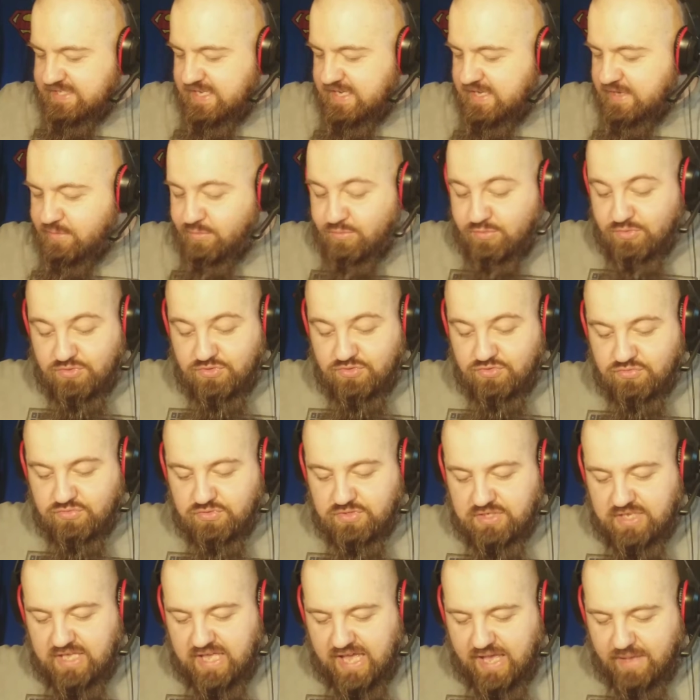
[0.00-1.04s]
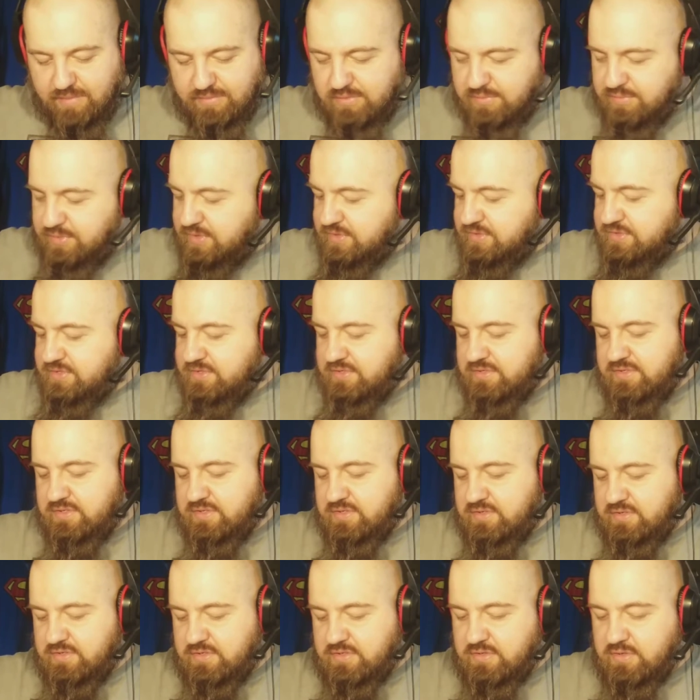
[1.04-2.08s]
I was really happy because of
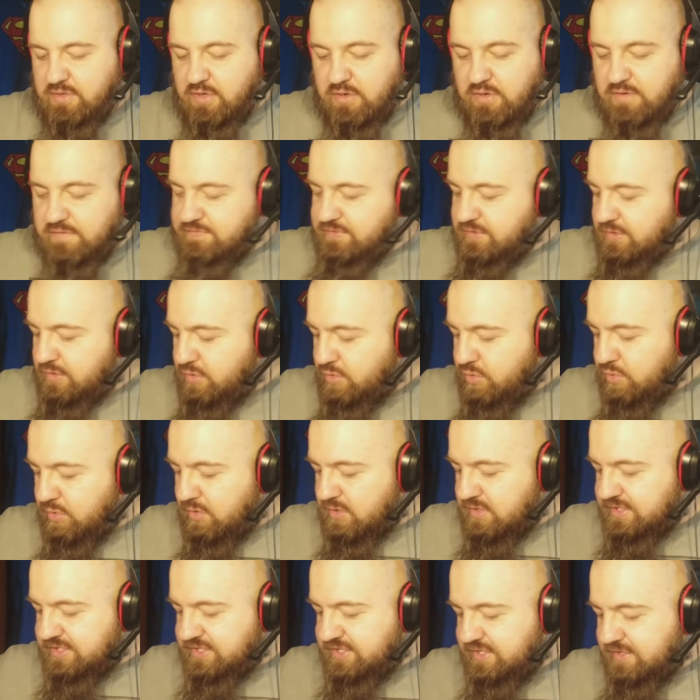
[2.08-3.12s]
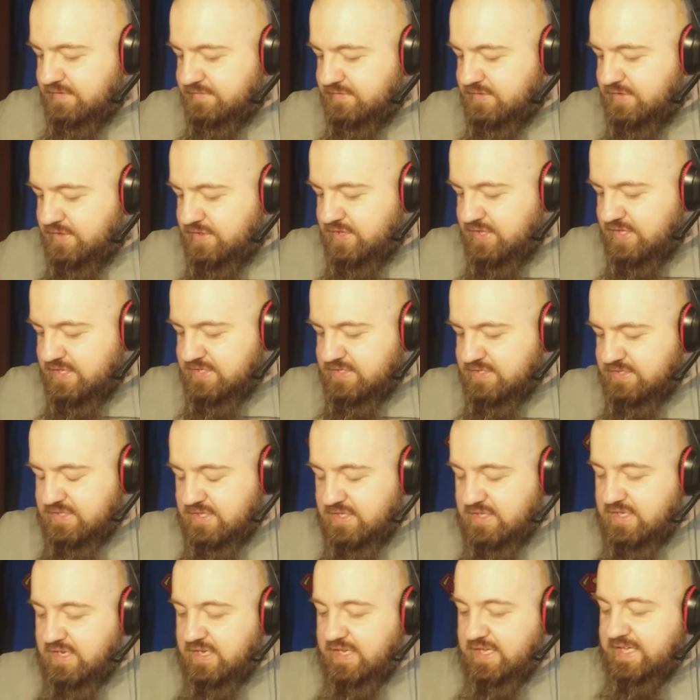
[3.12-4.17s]
the quality of the things
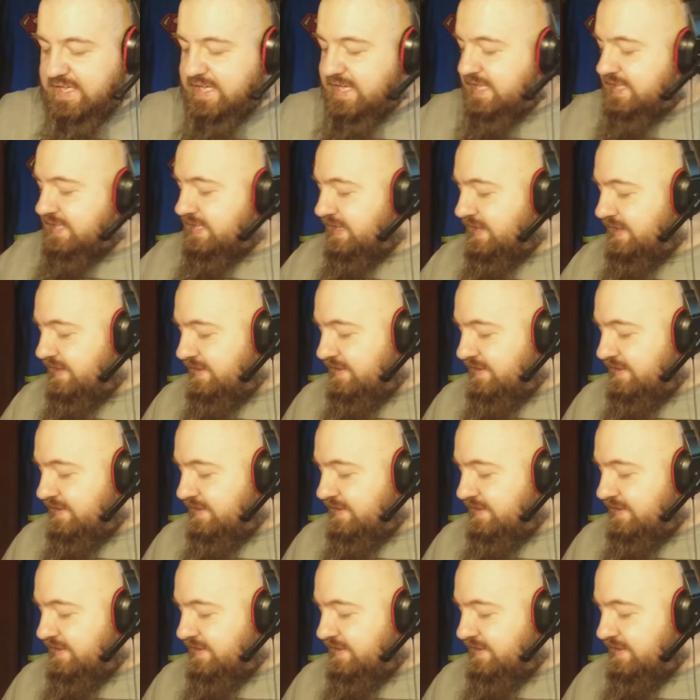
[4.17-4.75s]
that I get.